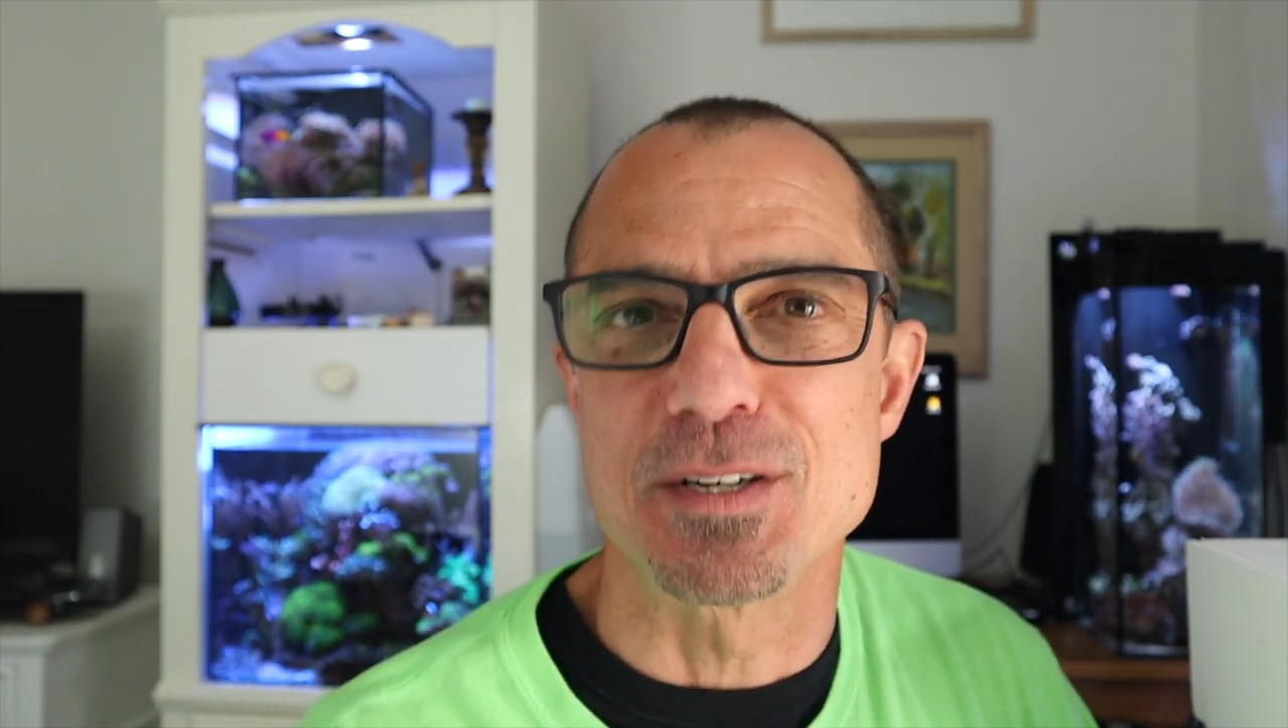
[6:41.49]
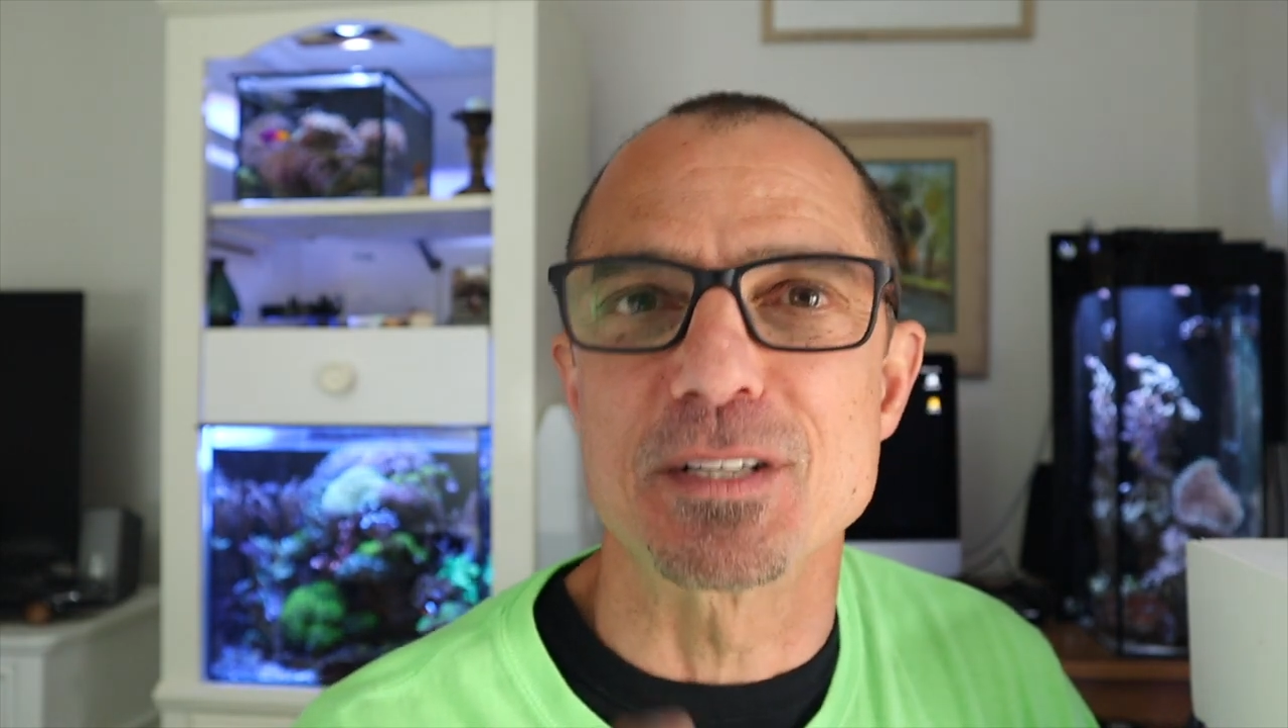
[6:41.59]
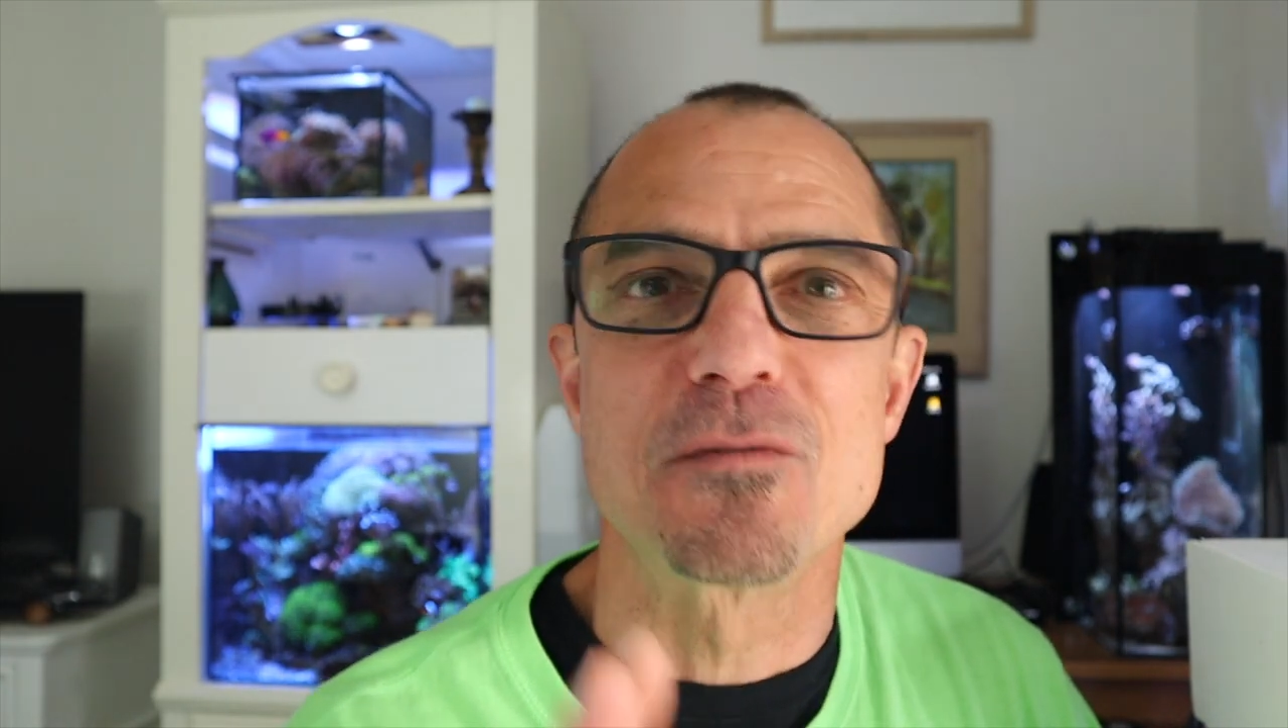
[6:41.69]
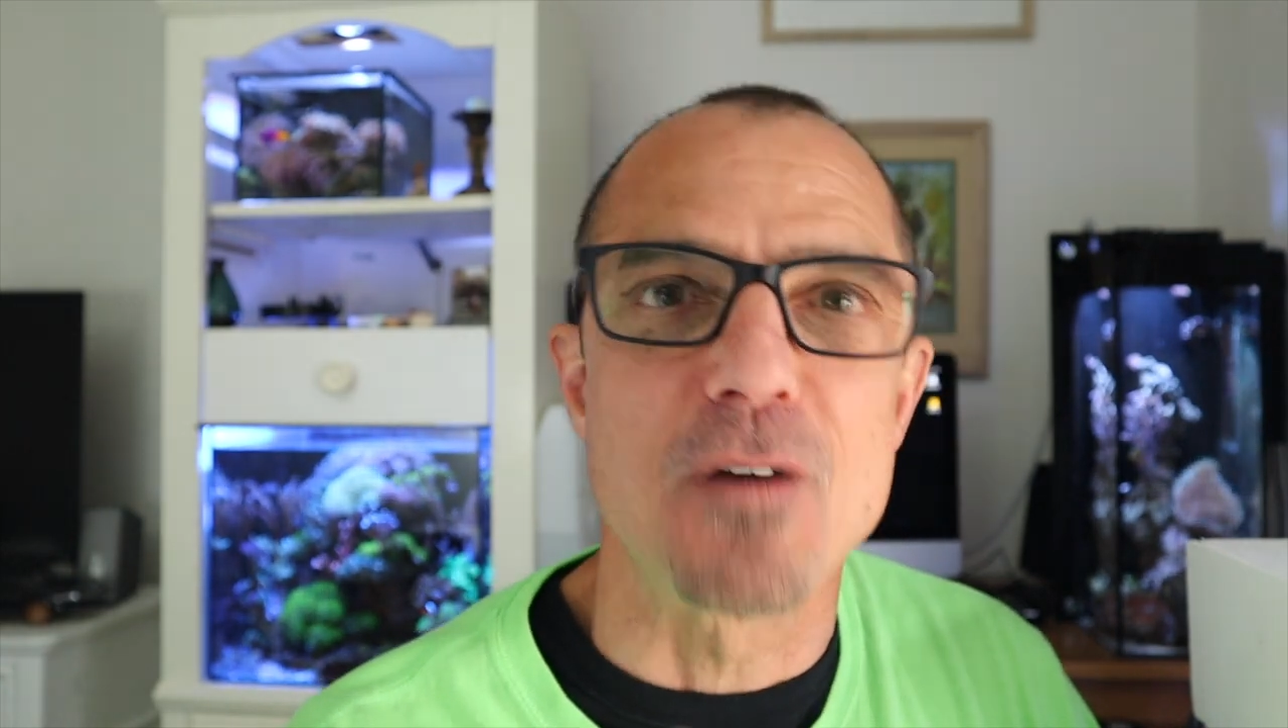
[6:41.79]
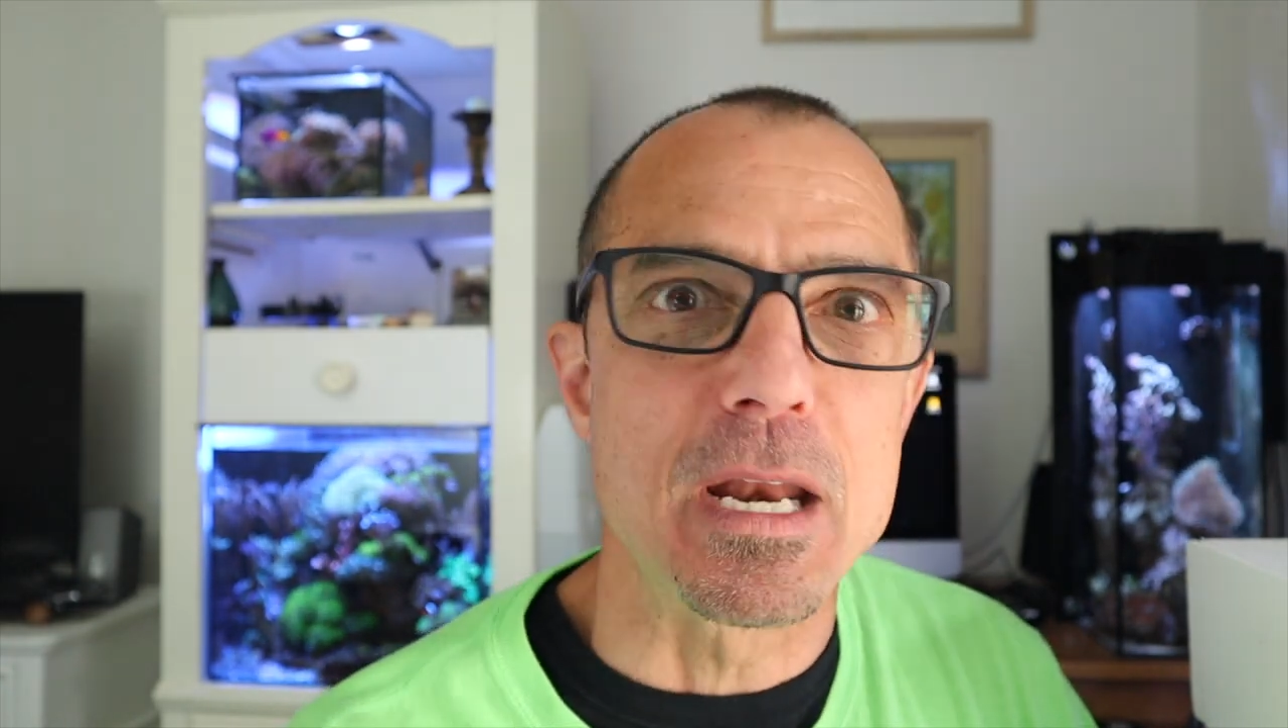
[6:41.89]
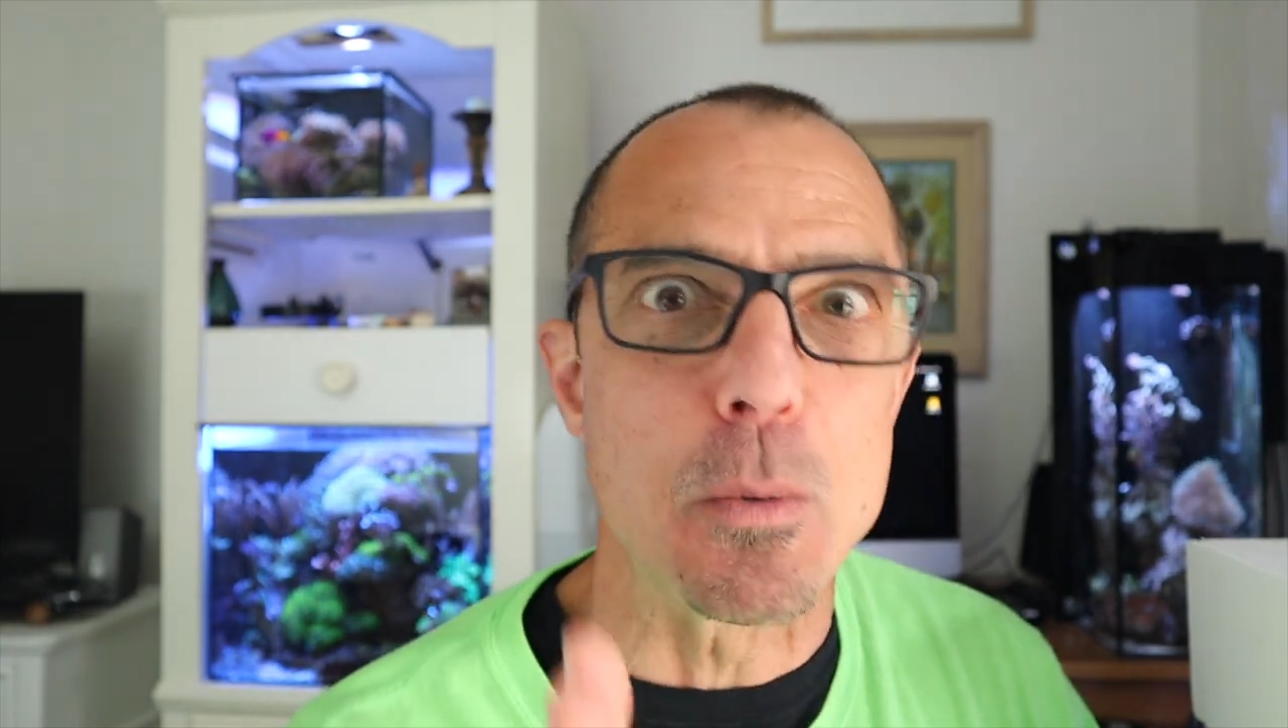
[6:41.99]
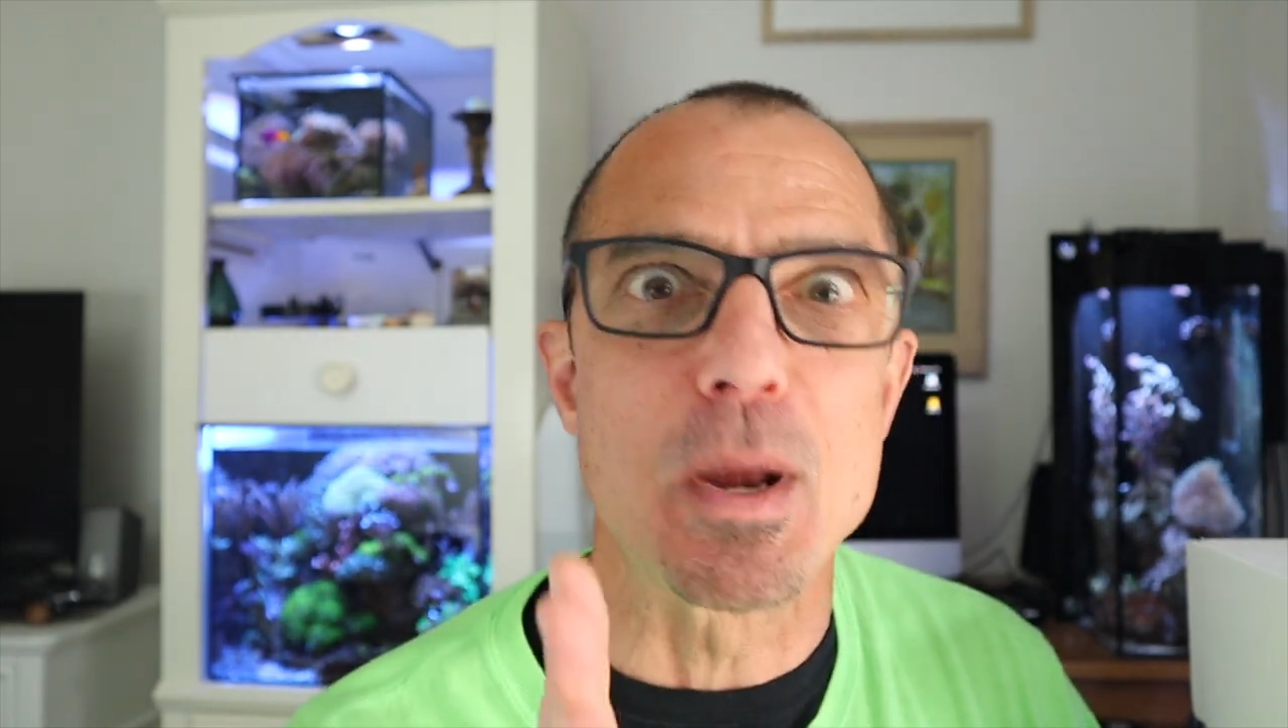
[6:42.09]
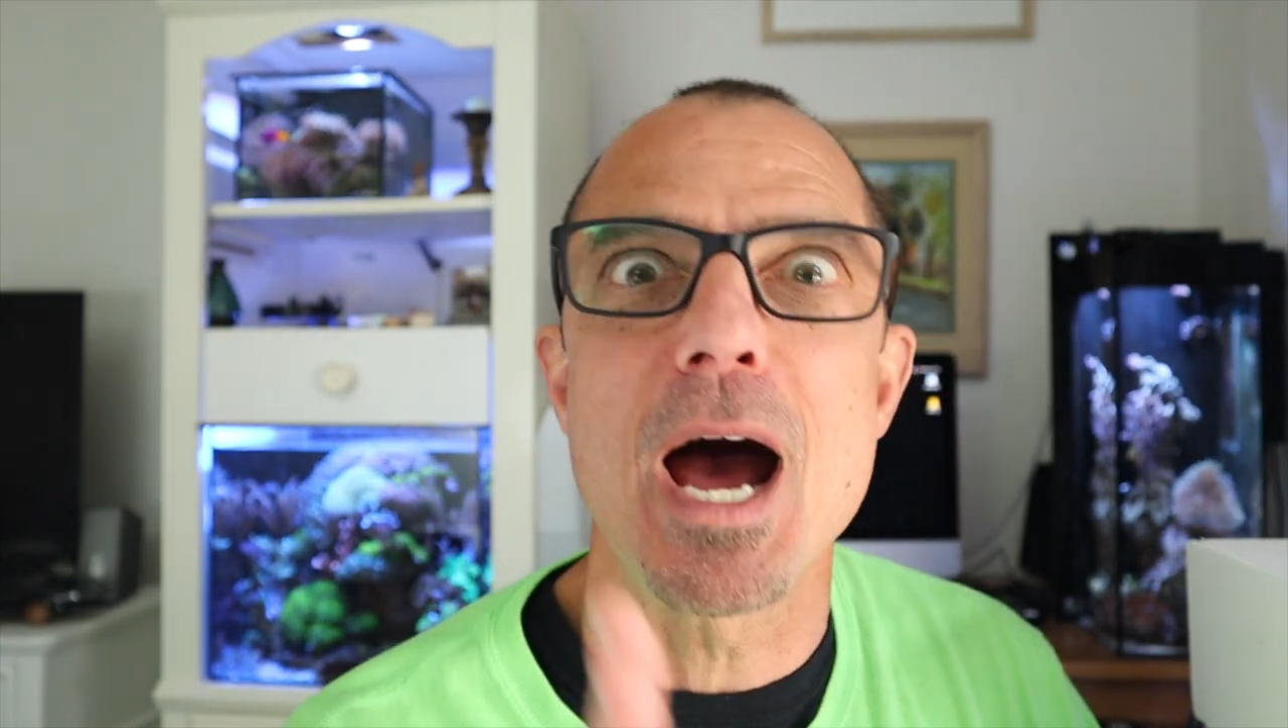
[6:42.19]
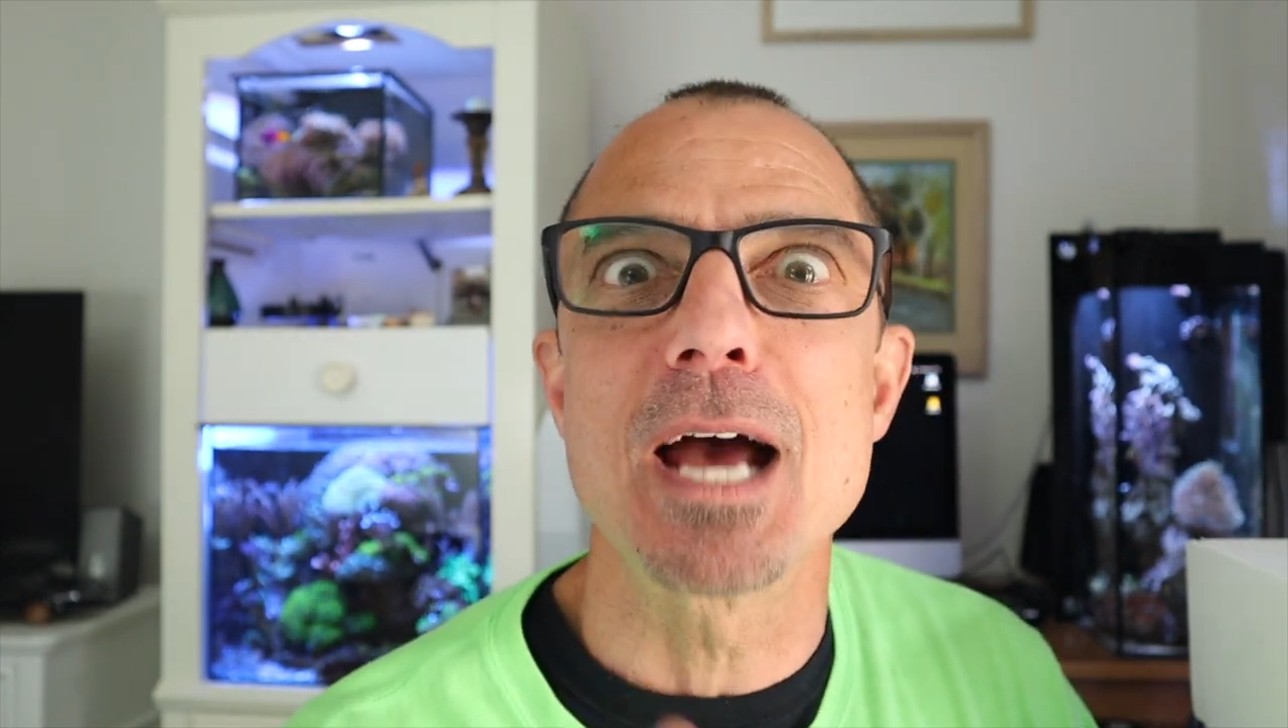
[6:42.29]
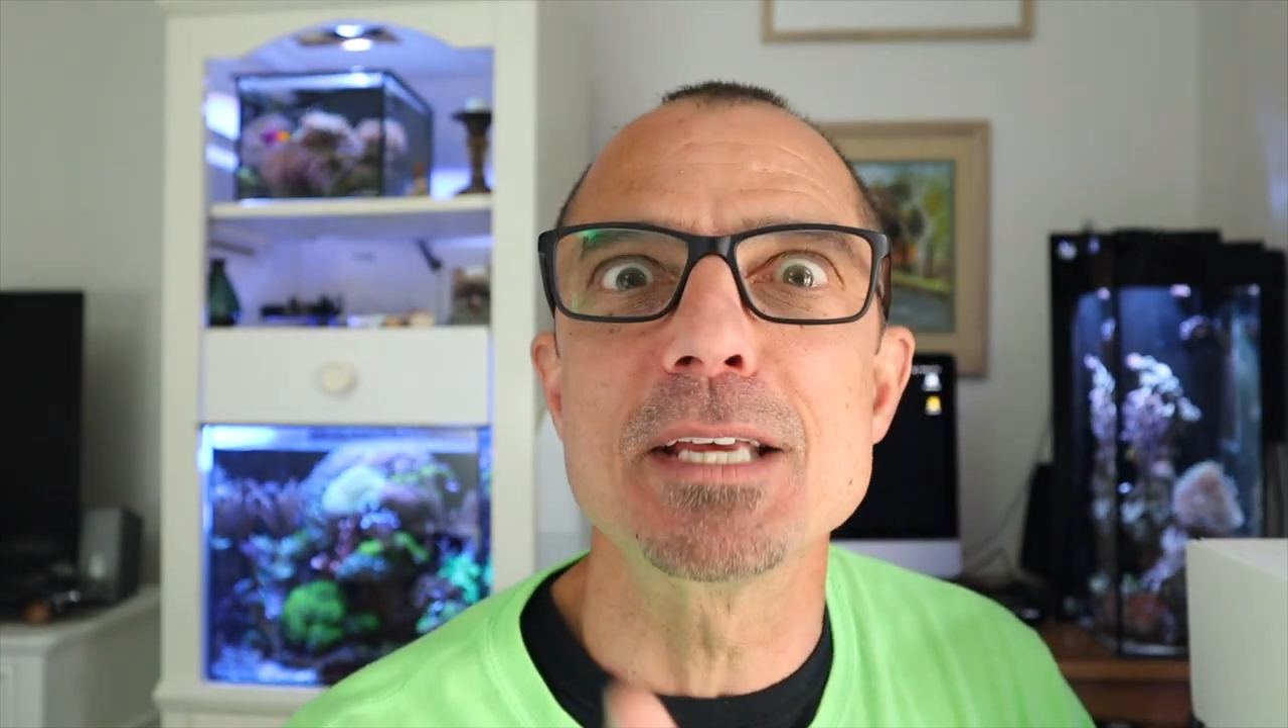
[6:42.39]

It's funny, when I